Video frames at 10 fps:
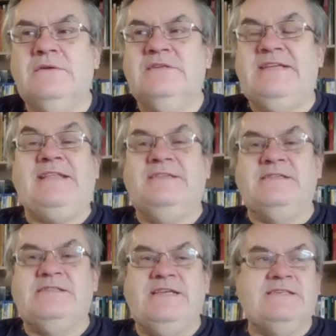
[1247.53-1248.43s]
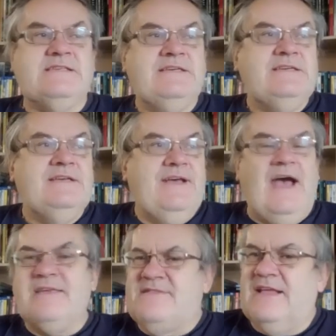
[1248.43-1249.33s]
tendencies.
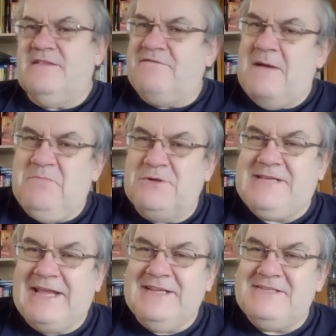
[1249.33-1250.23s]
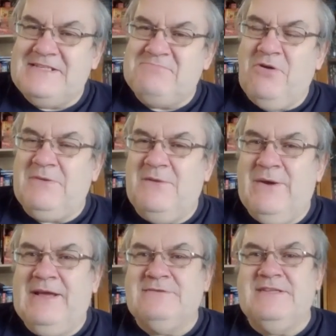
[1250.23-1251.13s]
I think the fanboy tendencies probably
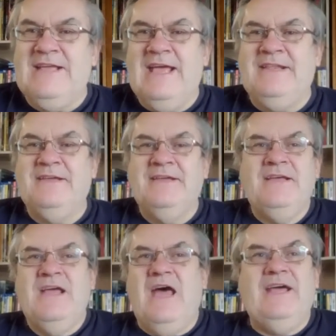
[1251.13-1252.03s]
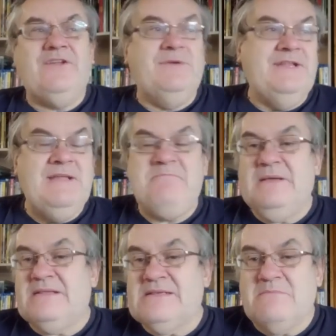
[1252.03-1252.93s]
won out in the end. And I don't want to
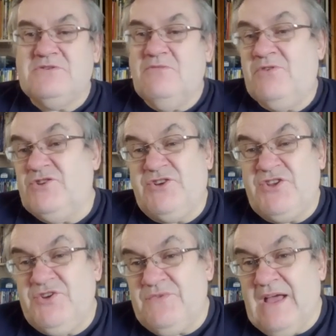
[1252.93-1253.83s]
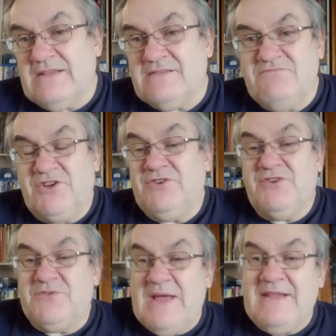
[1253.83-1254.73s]
nitpick this episode because you could do that. You could do
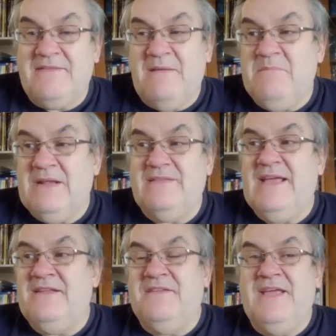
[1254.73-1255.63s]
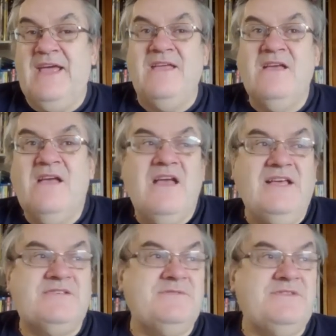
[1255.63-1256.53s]
it to anything. But at the end of the day,
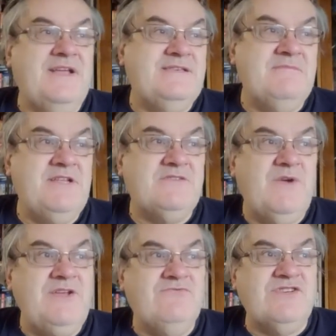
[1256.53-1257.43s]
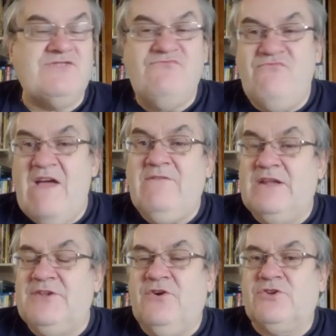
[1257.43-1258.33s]
this was 90 minutes where you just
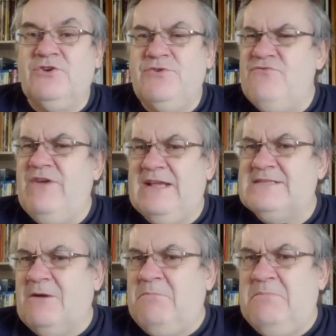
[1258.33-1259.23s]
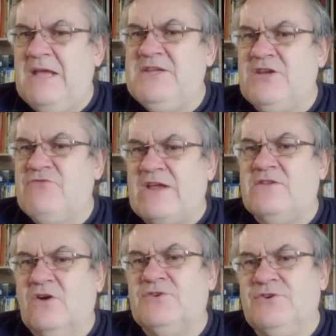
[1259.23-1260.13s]
revel in Doctor Who. And you realise how bloody
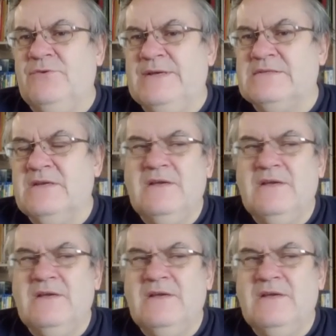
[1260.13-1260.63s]
great Doctor Who is.